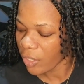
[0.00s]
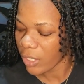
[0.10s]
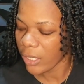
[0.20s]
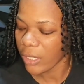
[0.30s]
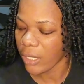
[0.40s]

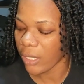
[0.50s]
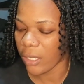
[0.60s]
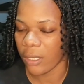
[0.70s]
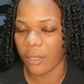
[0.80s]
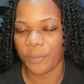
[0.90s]
gonna
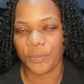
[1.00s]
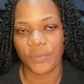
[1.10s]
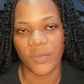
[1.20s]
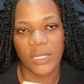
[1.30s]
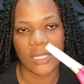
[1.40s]
need
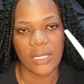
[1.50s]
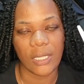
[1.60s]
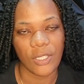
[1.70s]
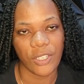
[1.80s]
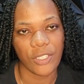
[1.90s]

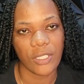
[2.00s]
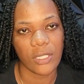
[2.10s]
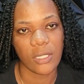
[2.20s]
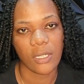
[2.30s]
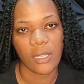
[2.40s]

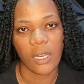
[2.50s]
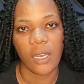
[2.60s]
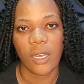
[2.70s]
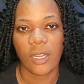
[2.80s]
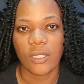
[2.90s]
scissors
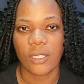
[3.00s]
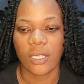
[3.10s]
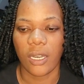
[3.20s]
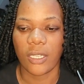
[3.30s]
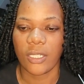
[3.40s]
to
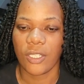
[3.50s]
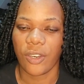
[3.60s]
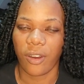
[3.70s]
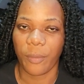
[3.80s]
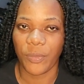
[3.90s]
cut your
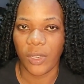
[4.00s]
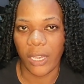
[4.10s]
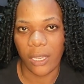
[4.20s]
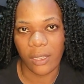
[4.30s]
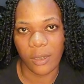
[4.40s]

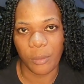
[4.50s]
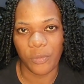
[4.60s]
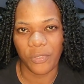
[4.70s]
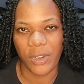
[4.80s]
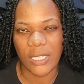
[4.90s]

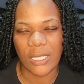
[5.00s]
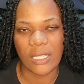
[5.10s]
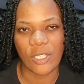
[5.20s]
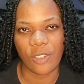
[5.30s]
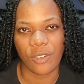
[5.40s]
for
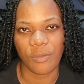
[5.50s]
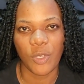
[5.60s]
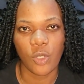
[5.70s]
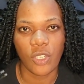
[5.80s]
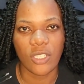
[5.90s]
instance,
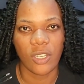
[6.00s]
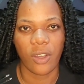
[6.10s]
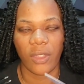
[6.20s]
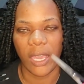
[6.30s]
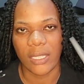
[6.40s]
just to
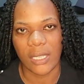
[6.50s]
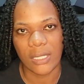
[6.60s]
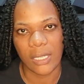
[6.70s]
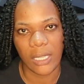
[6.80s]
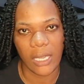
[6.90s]
cut the
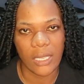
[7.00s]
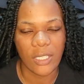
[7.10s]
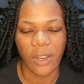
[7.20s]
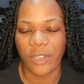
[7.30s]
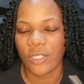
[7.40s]
excess lace
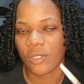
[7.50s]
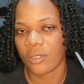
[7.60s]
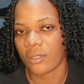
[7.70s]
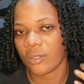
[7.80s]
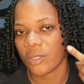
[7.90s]
or
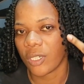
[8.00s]
to do the